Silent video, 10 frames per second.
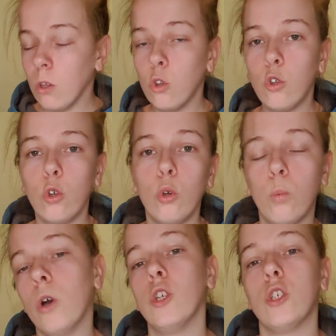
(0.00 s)
do
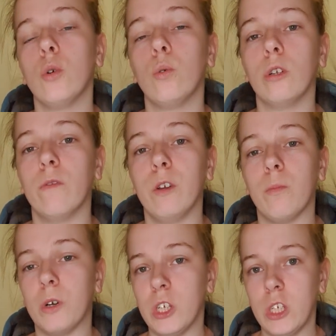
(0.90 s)
wash all of your
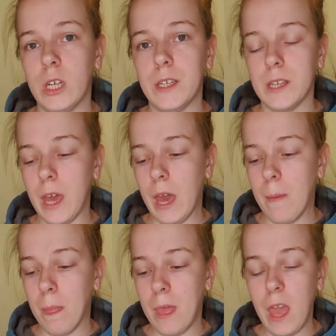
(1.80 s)
brushes,
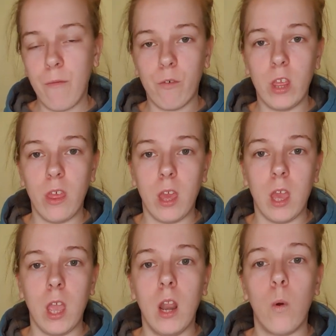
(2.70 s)

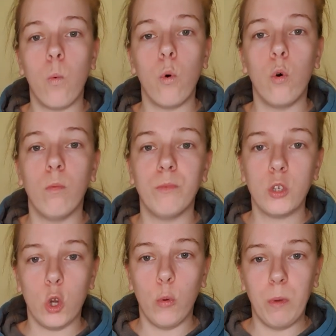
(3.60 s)
everything in a warm
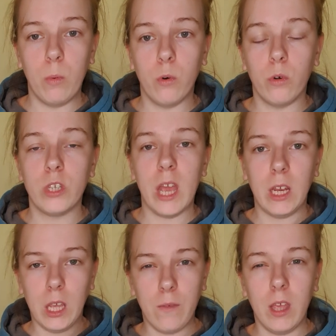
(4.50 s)
soapy water,
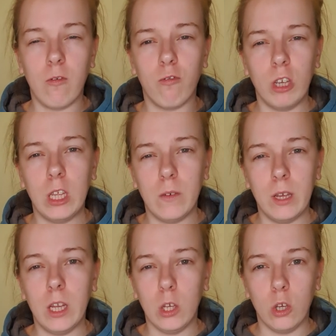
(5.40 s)
and give it a really,
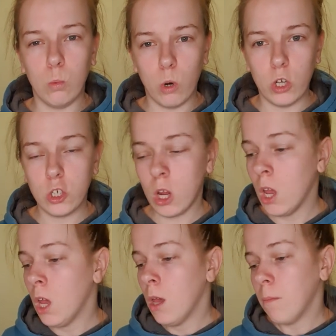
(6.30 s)
really good wash,
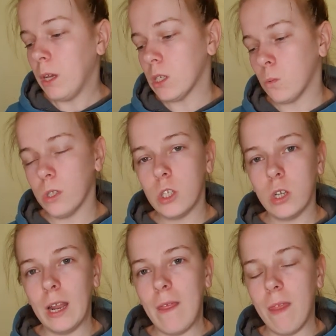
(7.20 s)
because once you
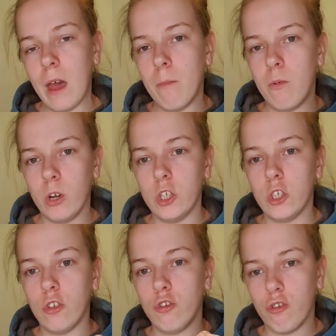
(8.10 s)
let that
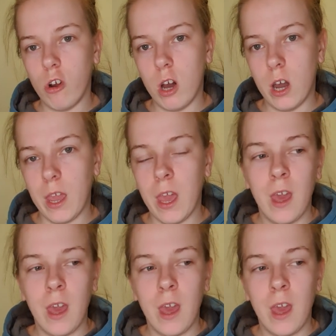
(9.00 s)
brush dry,